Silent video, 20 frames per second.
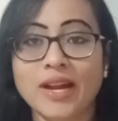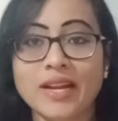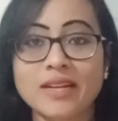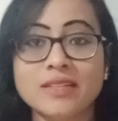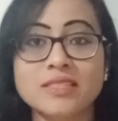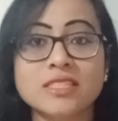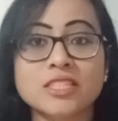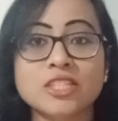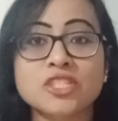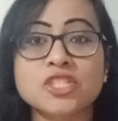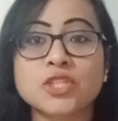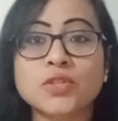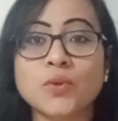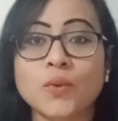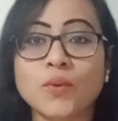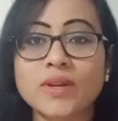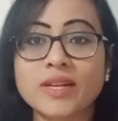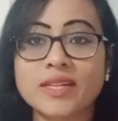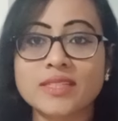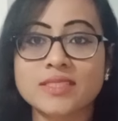is the
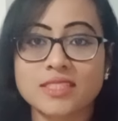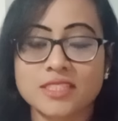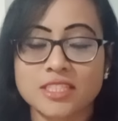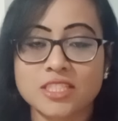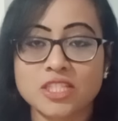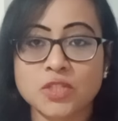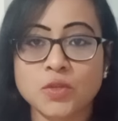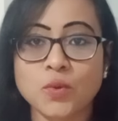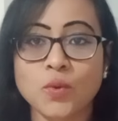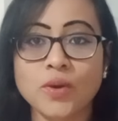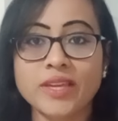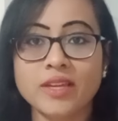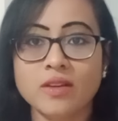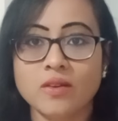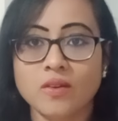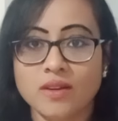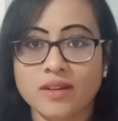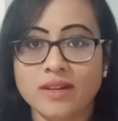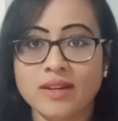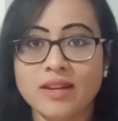storage it is going
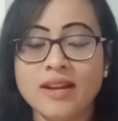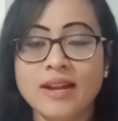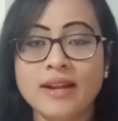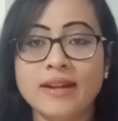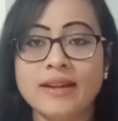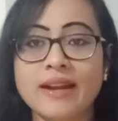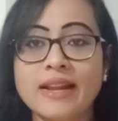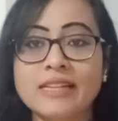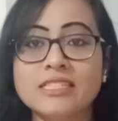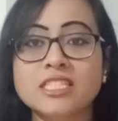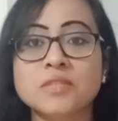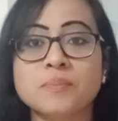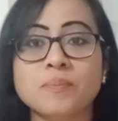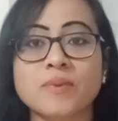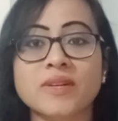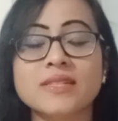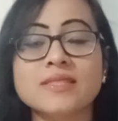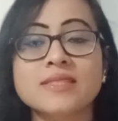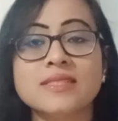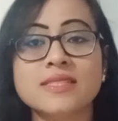on?
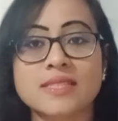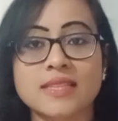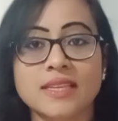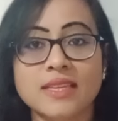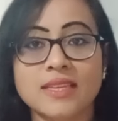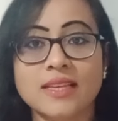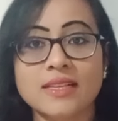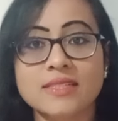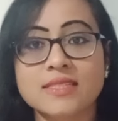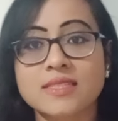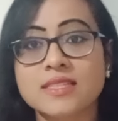Transparency is the